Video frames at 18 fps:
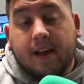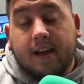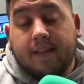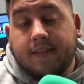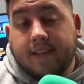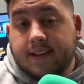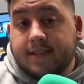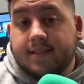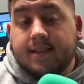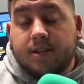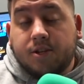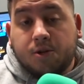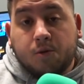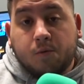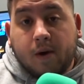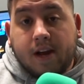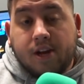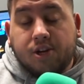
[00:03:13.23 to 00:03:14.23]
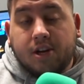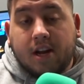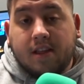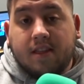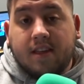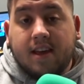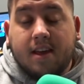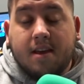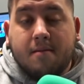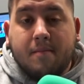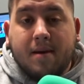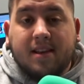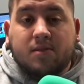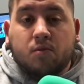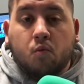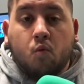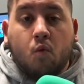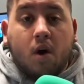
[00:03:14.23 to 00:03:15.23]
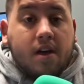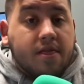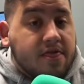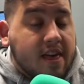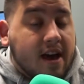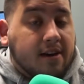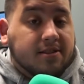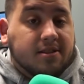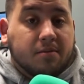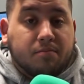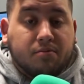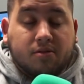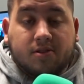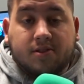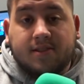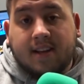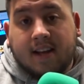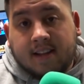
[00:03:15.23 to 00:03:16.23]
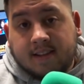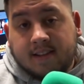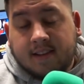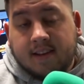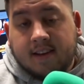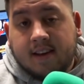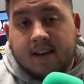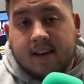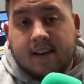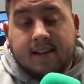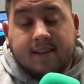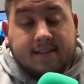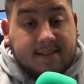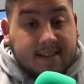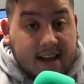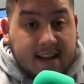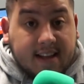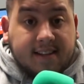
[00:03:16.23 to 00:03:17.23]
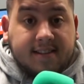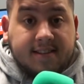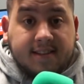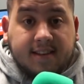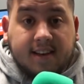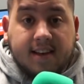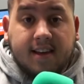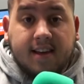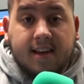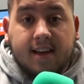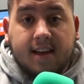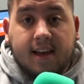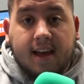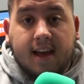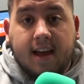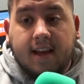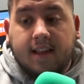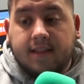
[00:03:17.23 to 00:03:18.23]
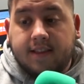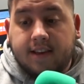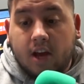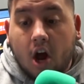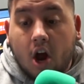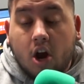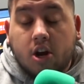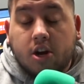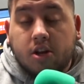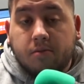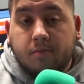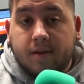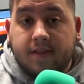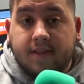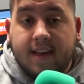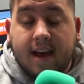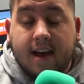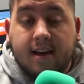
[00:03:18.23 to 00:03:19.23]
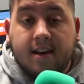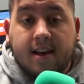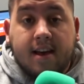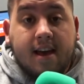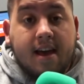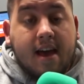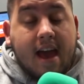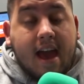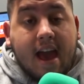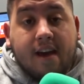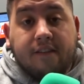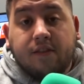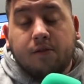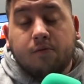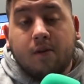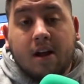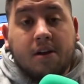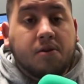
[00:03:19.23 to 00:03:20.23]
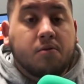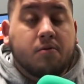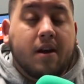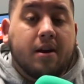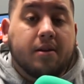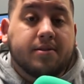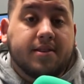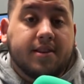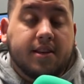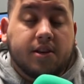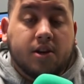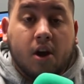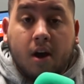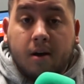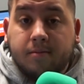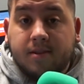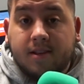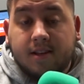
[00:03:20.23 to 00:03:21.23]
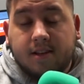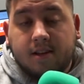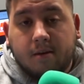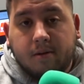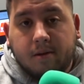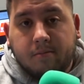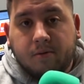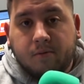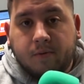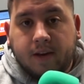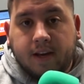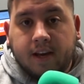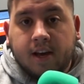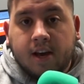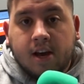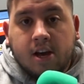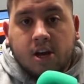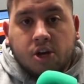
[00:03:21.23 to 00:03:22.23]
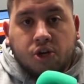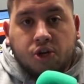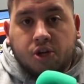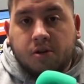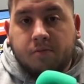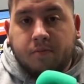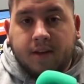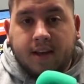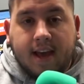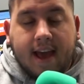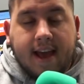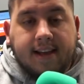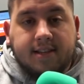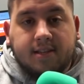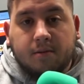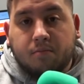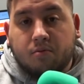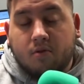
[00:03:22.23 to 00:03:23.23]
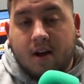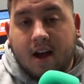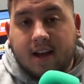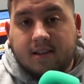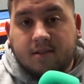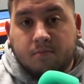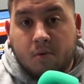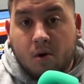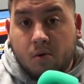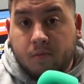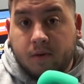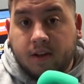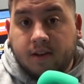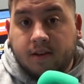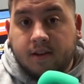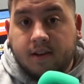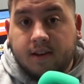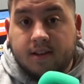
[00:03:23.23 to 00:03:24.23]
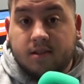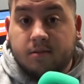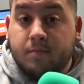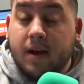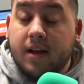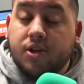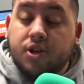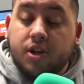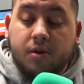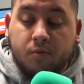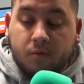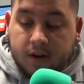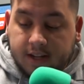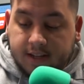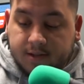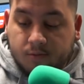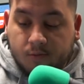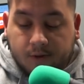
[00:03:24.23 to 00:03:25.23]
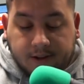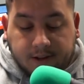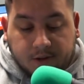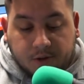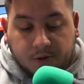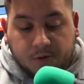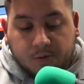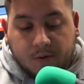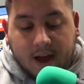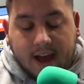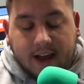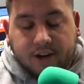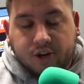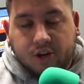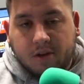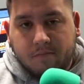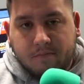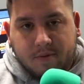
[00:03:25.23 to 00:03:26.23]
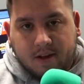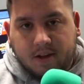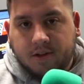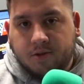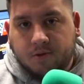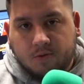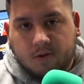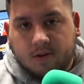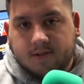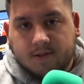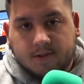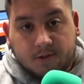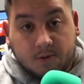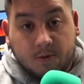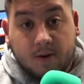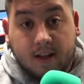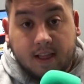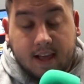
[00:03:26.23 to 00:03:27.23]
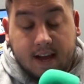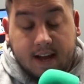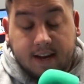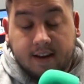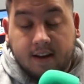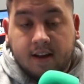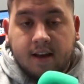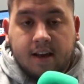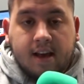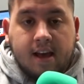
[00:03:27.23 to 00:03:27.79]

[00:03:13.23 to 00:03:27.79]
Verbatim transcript: in this situation, I think it makes 1000% sense in the argument that having Ronda Rousey come to the WWE should be a surprise moment, especially when it's going to actually build towards a storyline.